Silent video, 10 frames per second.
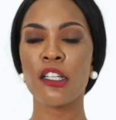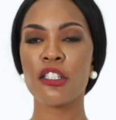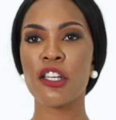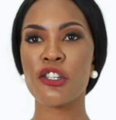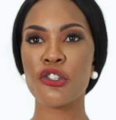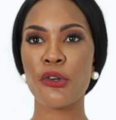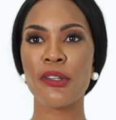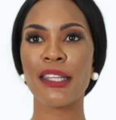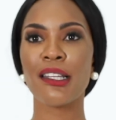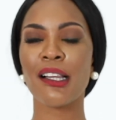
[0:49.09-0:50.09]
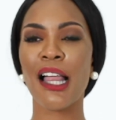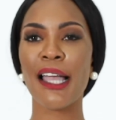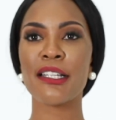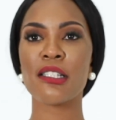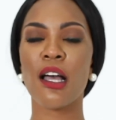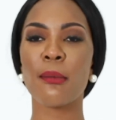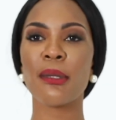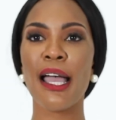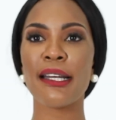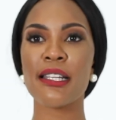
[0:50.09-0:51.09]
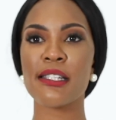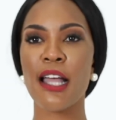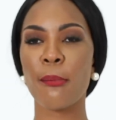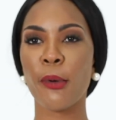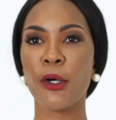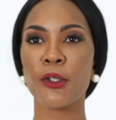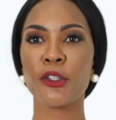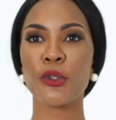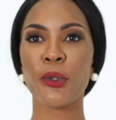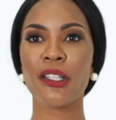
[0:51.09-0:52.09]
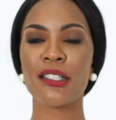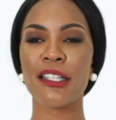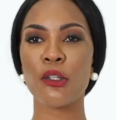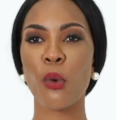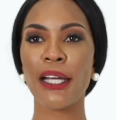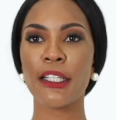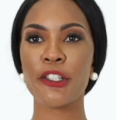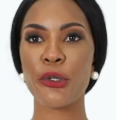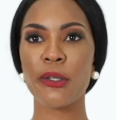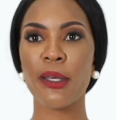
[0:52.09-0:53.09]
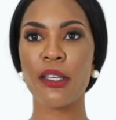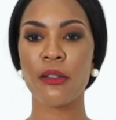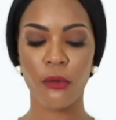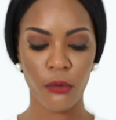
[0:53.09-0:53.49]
to ensure that the client's gum line is not burned during the teeth whitening treatment.